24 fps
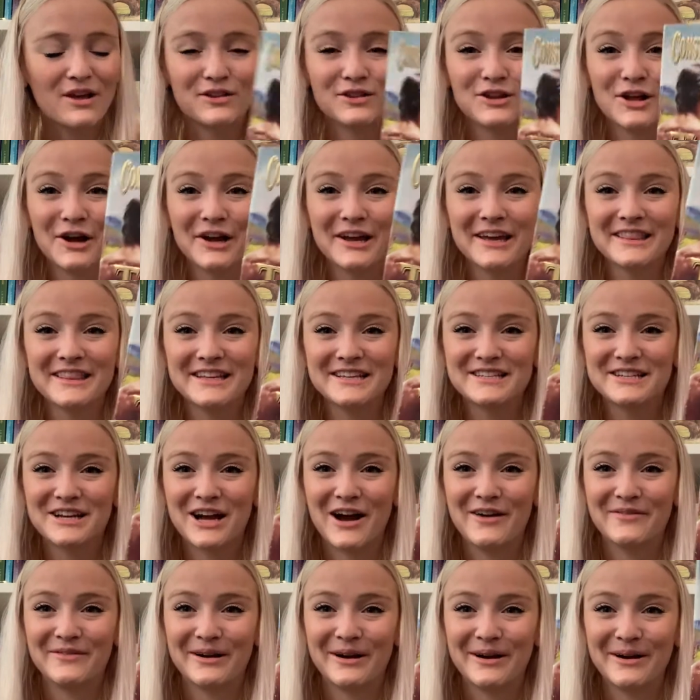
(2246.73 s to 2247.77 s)
Look at this
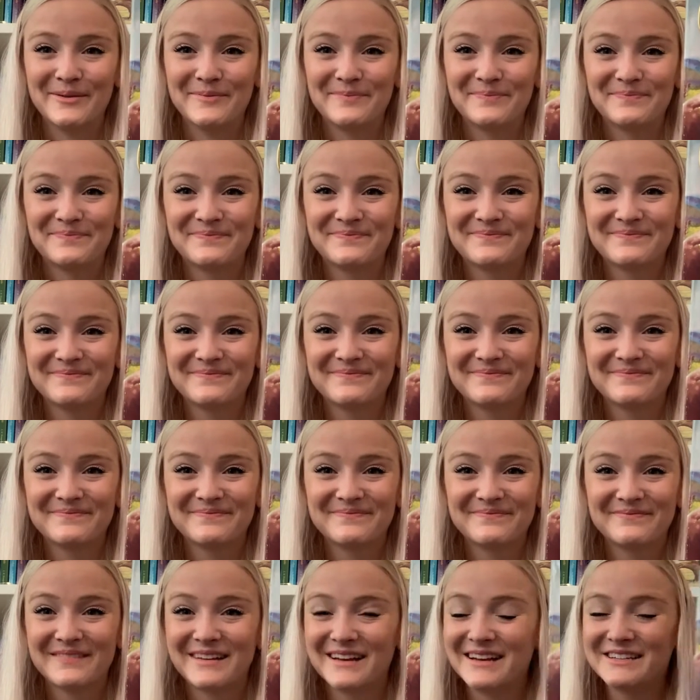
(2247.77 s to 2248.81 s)
cover.
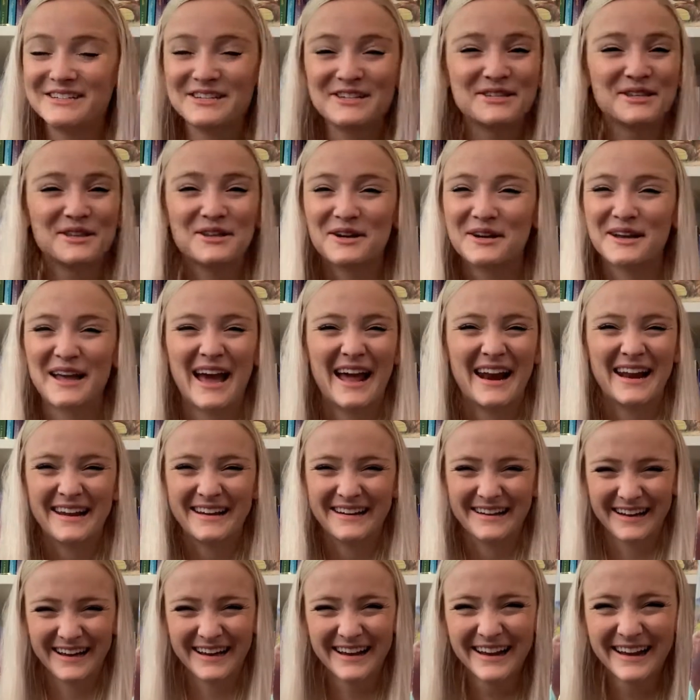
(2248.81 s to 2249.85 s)
Just look at
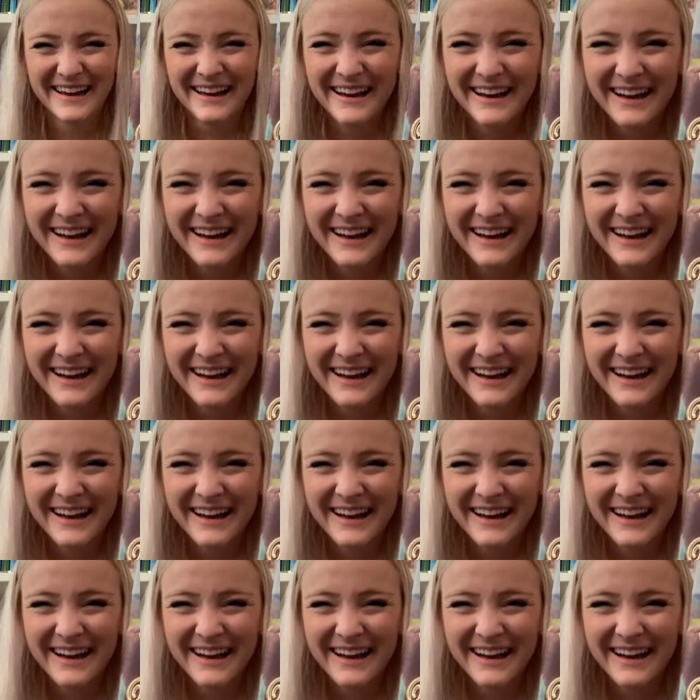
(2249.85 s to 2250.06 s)
it.